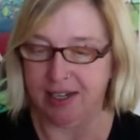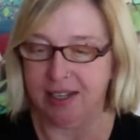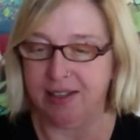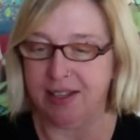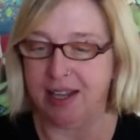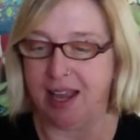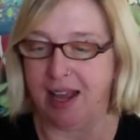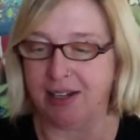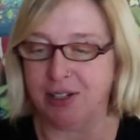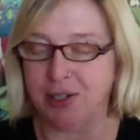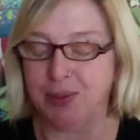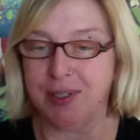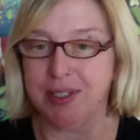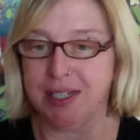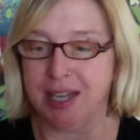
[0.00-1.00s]
the
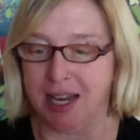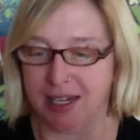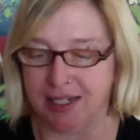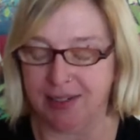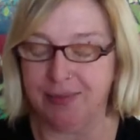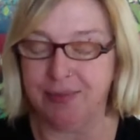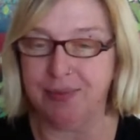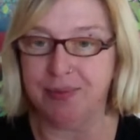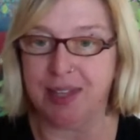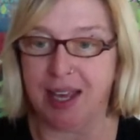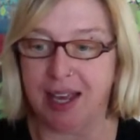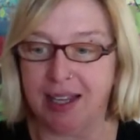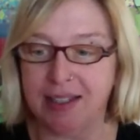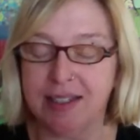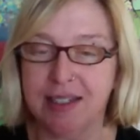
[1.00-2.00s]
actual deck
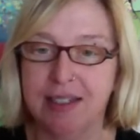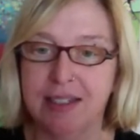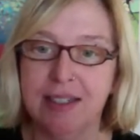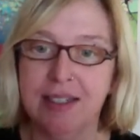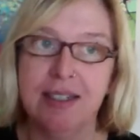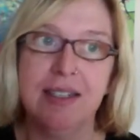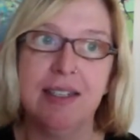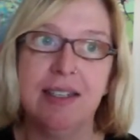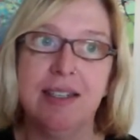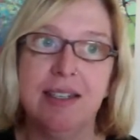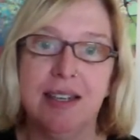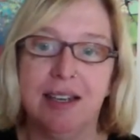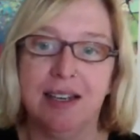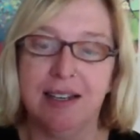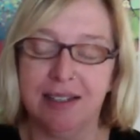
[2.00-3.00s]
that
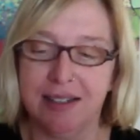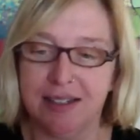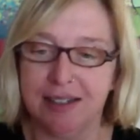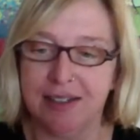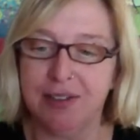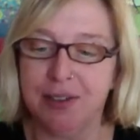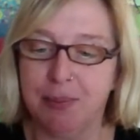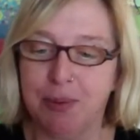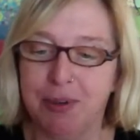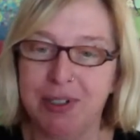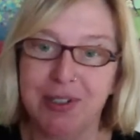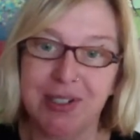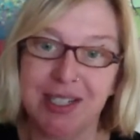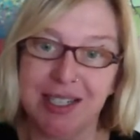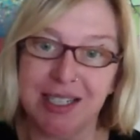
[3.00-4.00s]
the
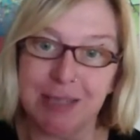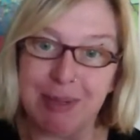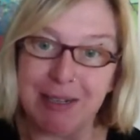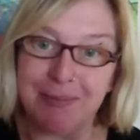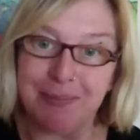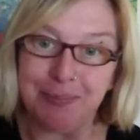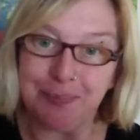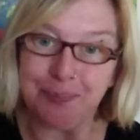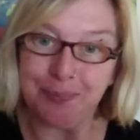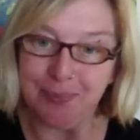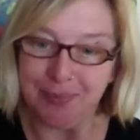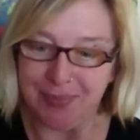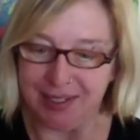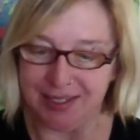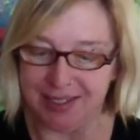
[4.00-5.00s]
printer sends me.
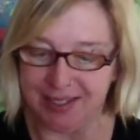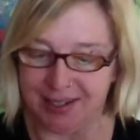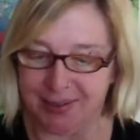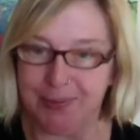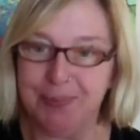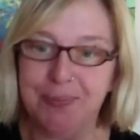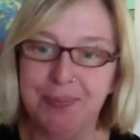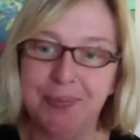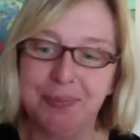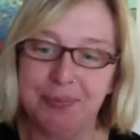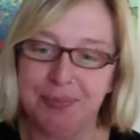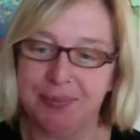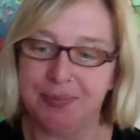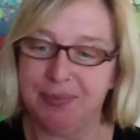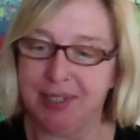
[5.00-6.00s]
So
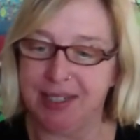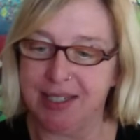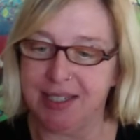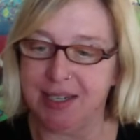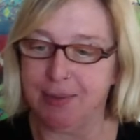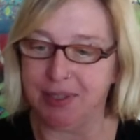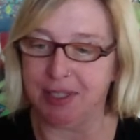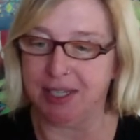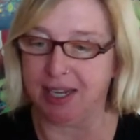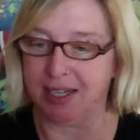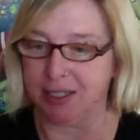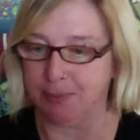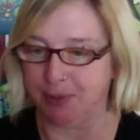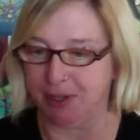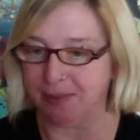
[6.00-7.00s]
let's see what the
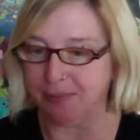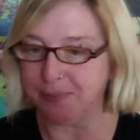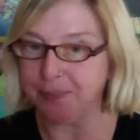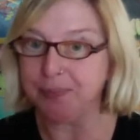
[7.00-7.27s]
cats bring.